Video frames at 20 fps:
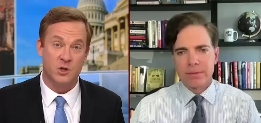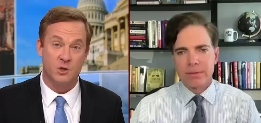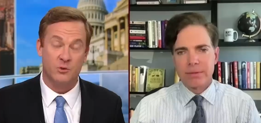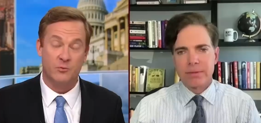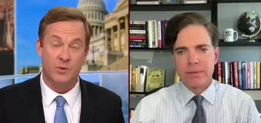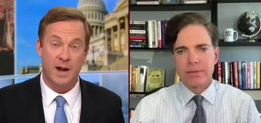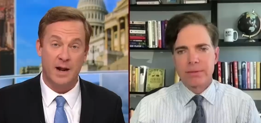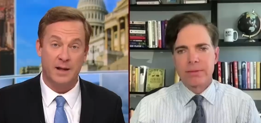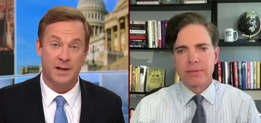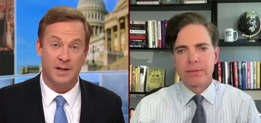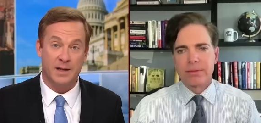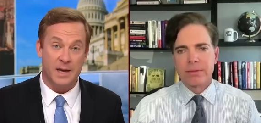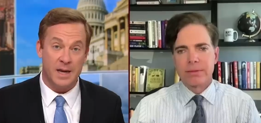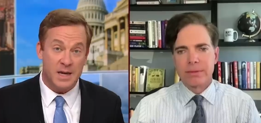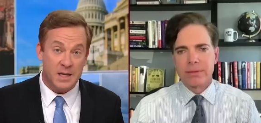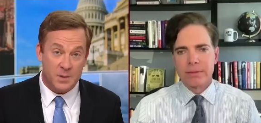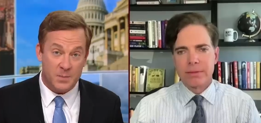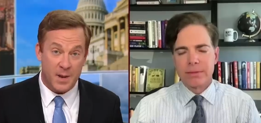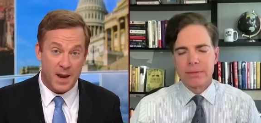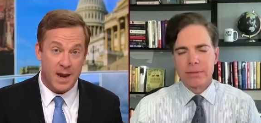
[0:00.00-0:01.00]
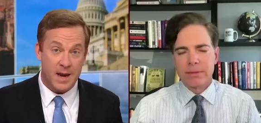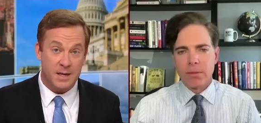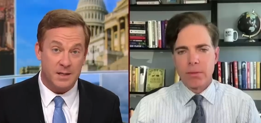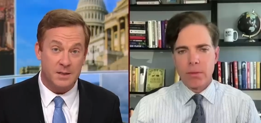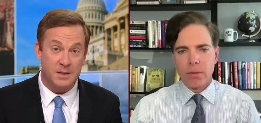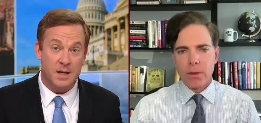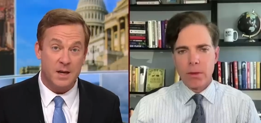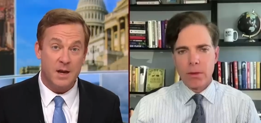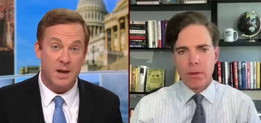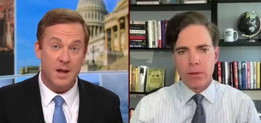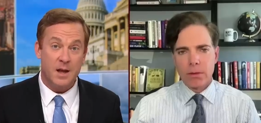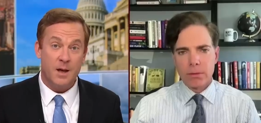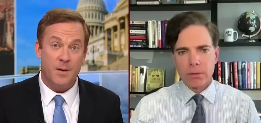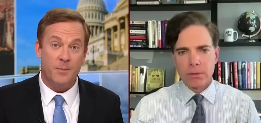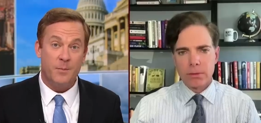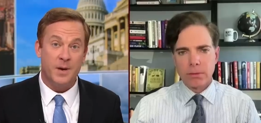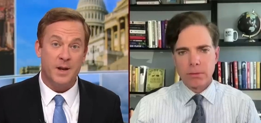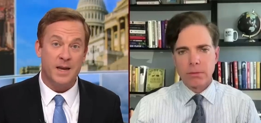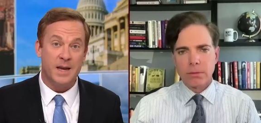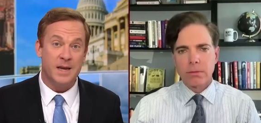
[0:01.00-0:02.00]
Speaker 1: has rallied his base,
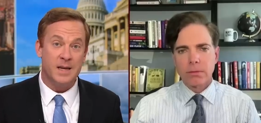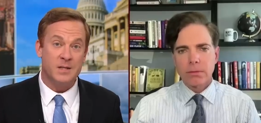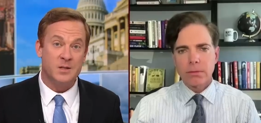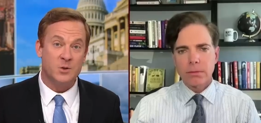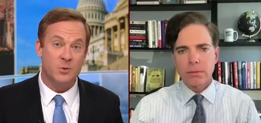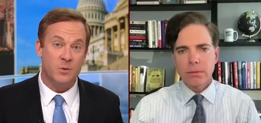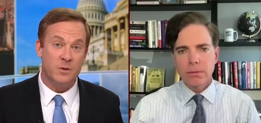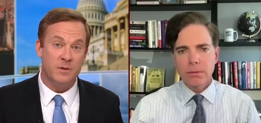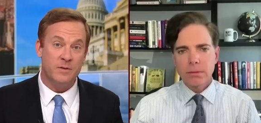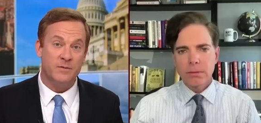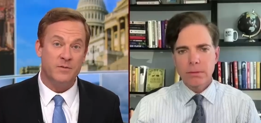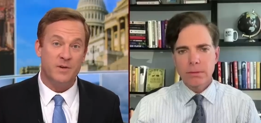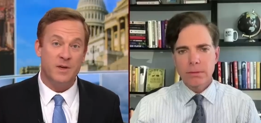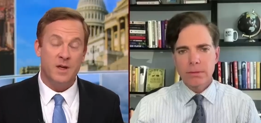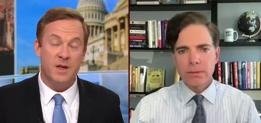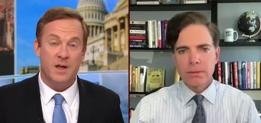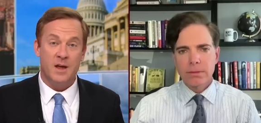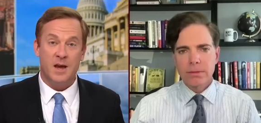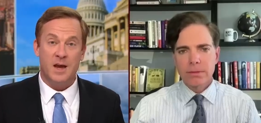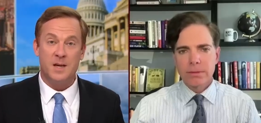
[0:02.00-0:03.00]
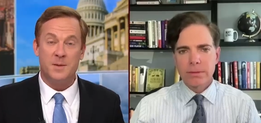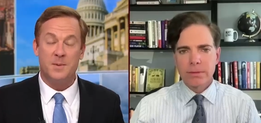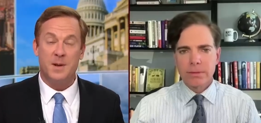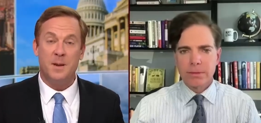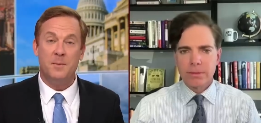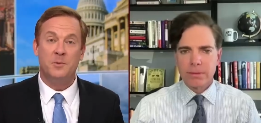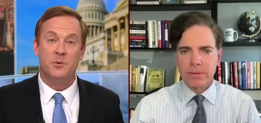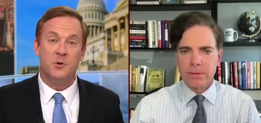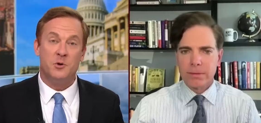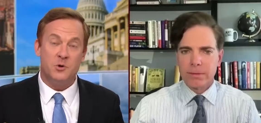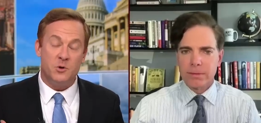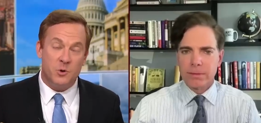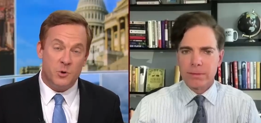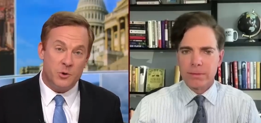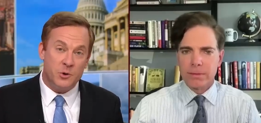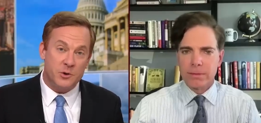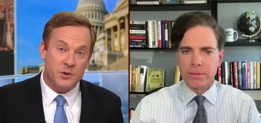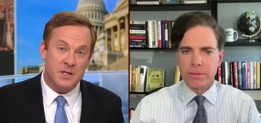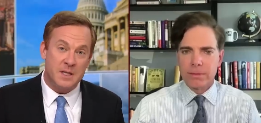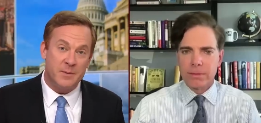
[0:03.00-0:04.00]
but he's sort of he's been able to
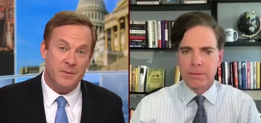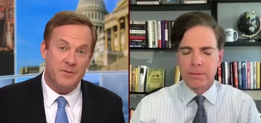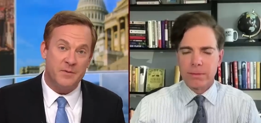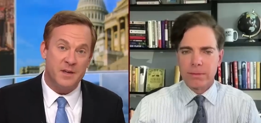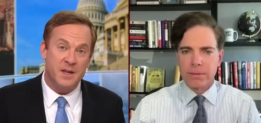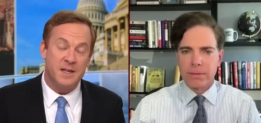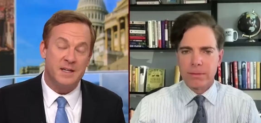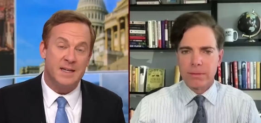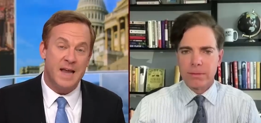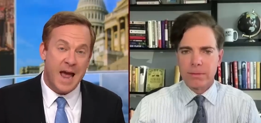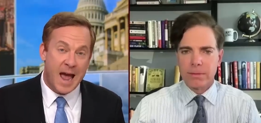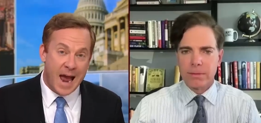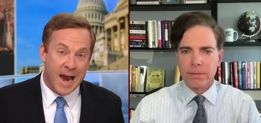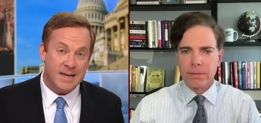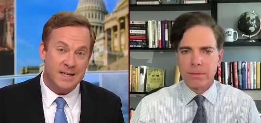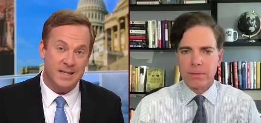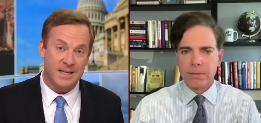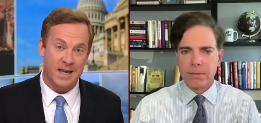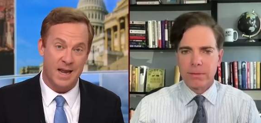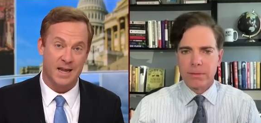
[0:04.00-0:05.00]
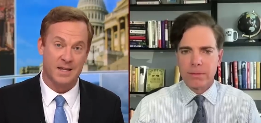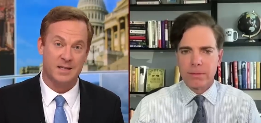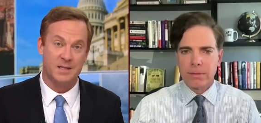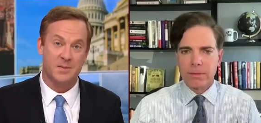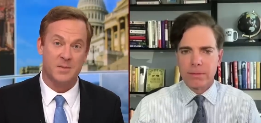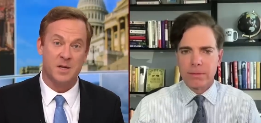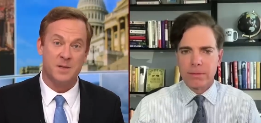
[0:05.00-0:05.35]
neuter some of the attacks against him.